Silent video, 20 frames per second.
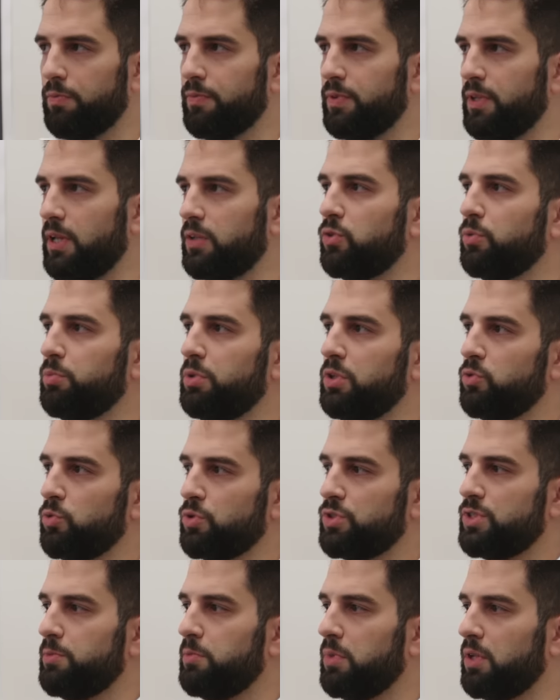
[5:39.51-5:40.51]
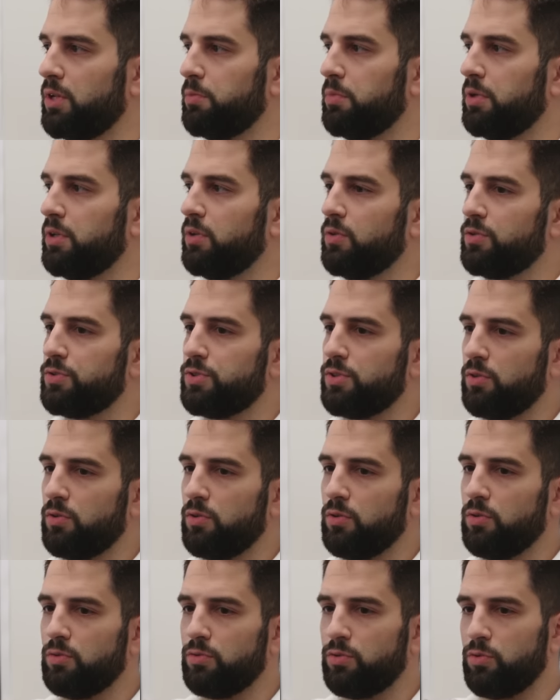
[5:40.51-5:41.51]
not to be too similar, but
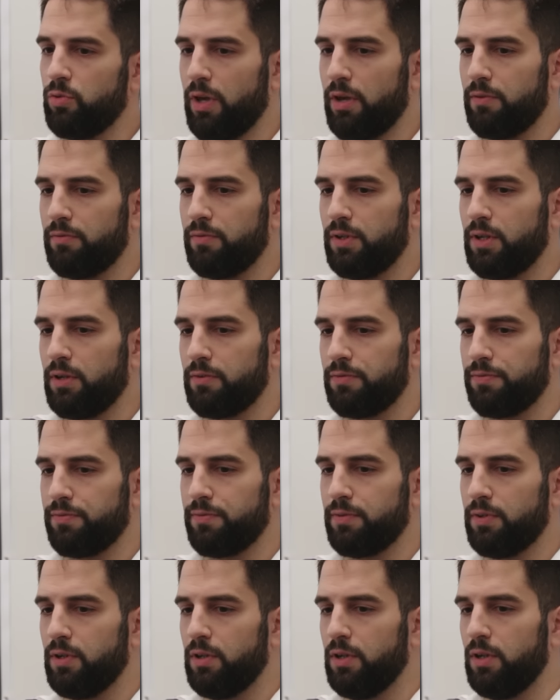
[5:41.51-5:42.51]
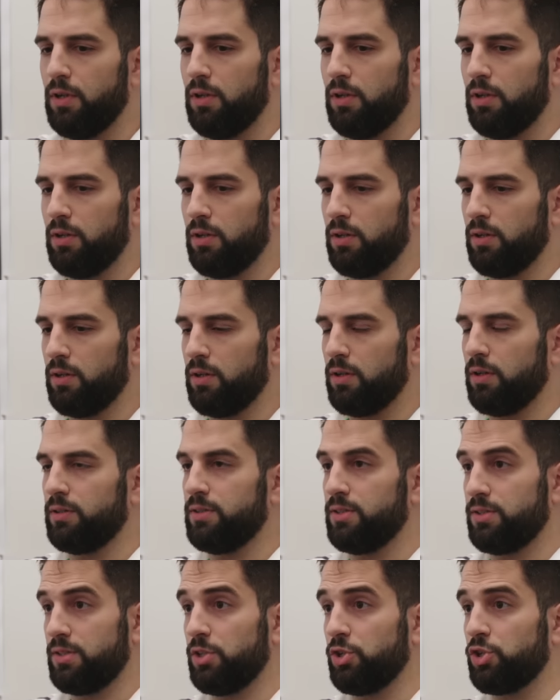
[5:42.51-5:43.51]
also to have enough
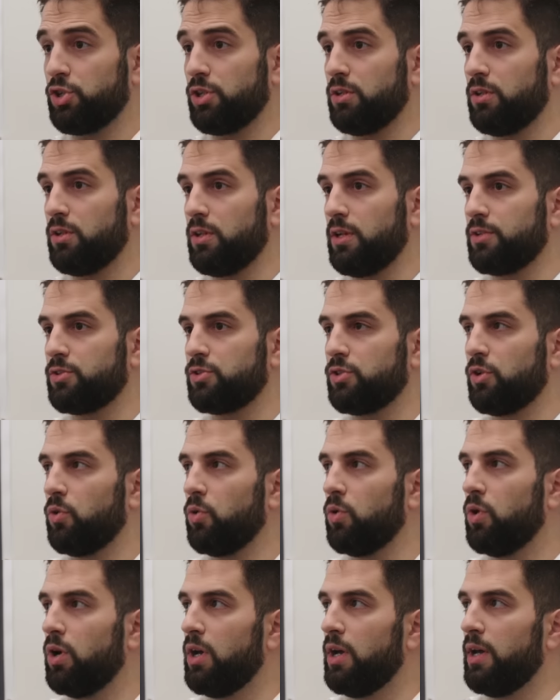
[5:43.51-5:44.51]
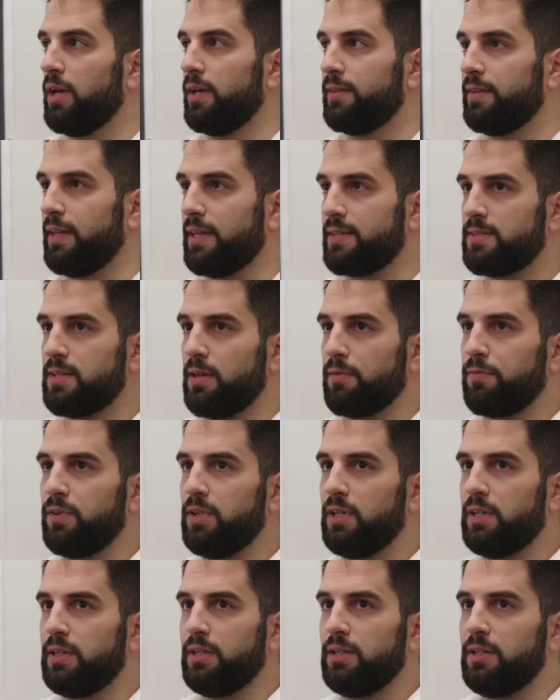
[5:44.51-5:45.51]
distinction. Yeah, so that's
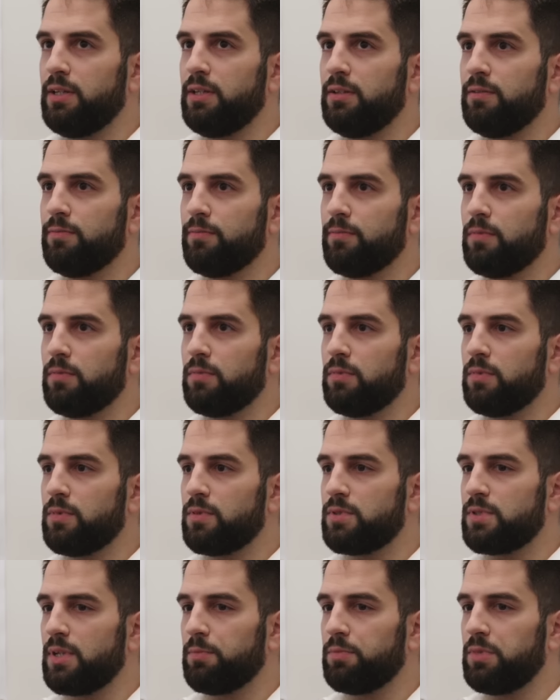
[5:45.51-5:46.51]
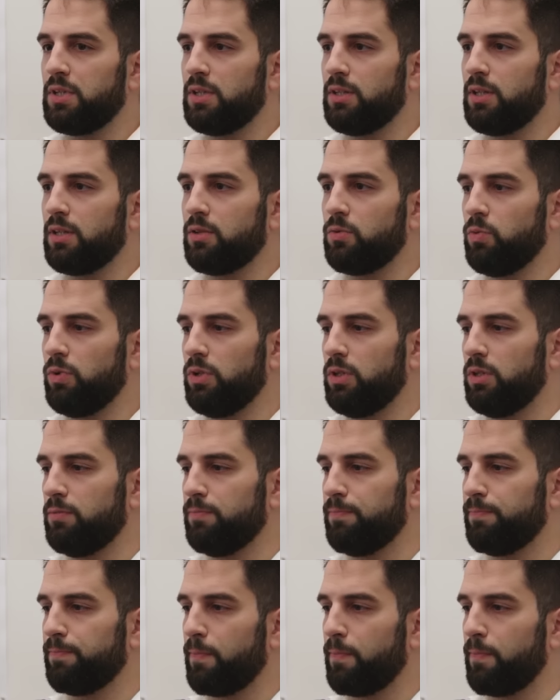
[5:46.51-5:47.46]
definitely something that we